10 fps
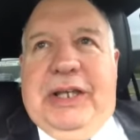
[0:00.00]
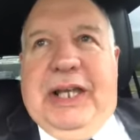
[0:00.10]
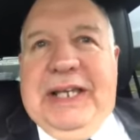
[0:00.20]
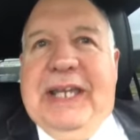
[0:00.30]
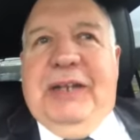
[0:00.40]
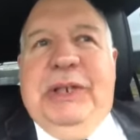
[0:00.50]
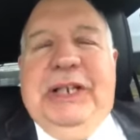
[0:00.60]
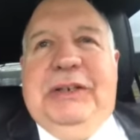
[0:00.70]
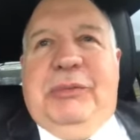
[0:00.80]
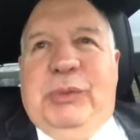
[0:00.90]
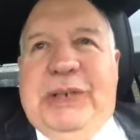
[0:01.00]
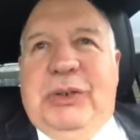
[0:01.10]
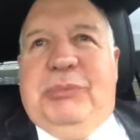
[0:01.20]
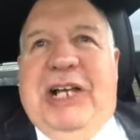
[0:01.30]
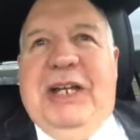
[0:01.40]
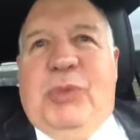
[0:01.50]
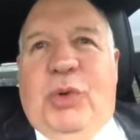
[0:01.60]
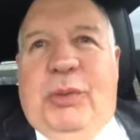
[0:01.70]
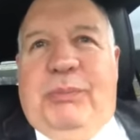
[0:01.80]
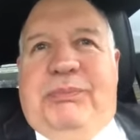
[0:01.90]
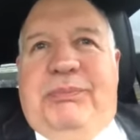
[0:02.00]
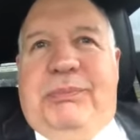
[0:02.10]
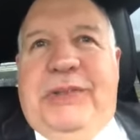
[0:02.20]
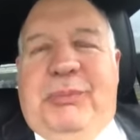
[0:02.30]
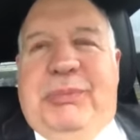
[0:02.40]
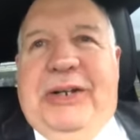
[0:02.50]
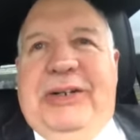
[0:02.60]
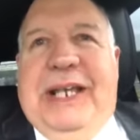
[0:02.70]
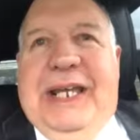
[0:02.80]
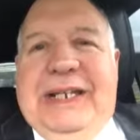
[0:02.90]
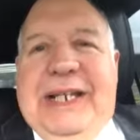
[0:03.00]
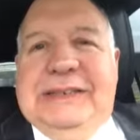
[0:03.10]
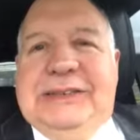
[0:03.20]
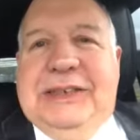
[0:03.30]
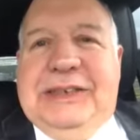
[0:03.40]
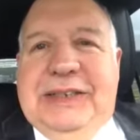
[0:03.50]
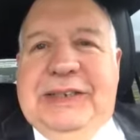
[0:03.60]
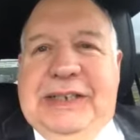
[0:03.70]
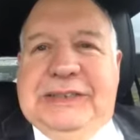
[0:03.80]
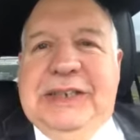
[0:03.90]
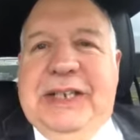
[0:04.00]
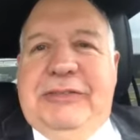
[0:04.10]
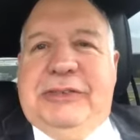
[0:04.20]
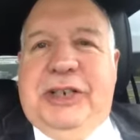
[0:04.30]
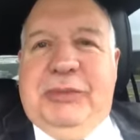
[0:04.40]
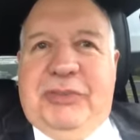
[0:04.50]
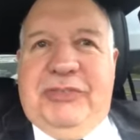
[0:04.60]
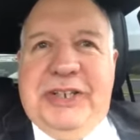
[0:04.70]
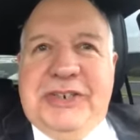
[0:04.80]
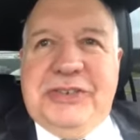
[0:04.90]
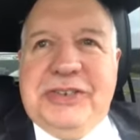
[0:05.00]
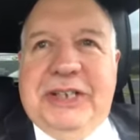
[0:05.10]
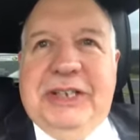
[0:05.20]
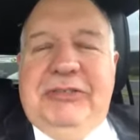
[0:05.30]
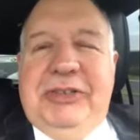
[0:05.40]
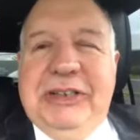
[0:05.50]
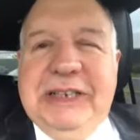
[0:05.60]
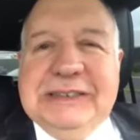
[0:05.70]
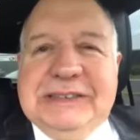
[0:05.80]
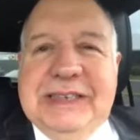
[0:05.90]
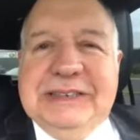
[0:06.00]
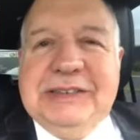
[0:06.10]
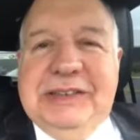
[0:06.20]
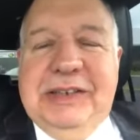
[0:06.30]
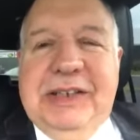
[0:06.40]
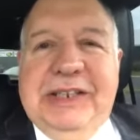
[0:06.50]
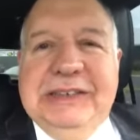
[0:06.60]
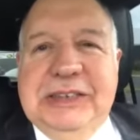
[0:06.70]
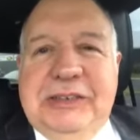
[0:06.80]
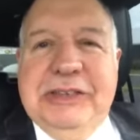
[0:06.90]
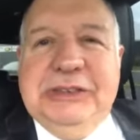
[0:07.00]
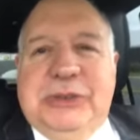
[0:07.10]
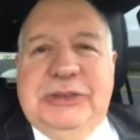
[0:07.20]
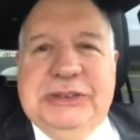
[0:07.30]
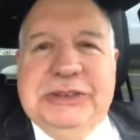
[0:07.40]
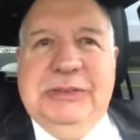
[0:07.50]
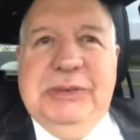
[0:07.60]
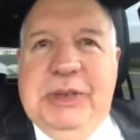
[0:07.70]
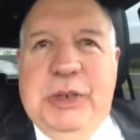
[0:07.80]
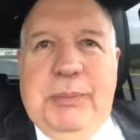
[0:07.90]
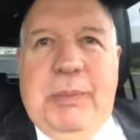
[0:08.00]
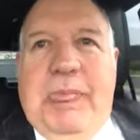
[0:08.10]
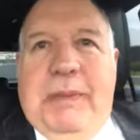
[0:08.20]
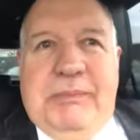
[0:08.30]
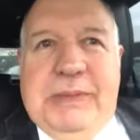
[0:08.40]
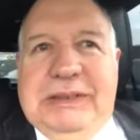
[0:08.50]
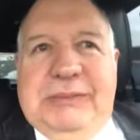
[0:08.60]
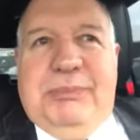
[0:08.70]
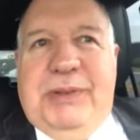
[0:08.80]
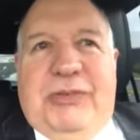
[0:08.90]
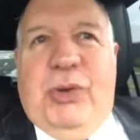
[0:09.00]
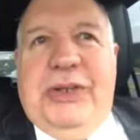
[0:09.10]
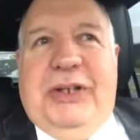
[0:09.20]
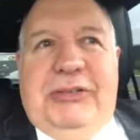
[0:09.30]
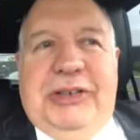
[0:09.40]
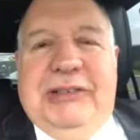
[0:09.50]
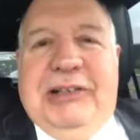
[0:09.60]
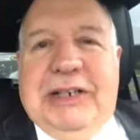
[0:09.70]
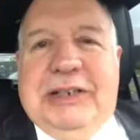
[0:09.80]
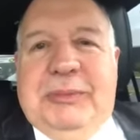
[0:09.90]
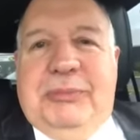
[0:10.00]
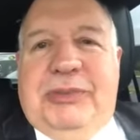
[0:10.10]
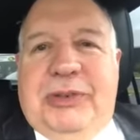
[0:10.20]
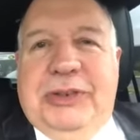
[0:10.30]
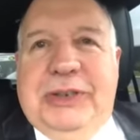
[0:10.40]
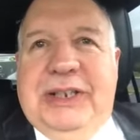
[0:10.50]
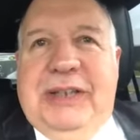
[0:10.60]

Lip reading: Again, we need to apply more, better diagnostic techniques and have trained professionals that can really assess these individuals before they're really locked up for good.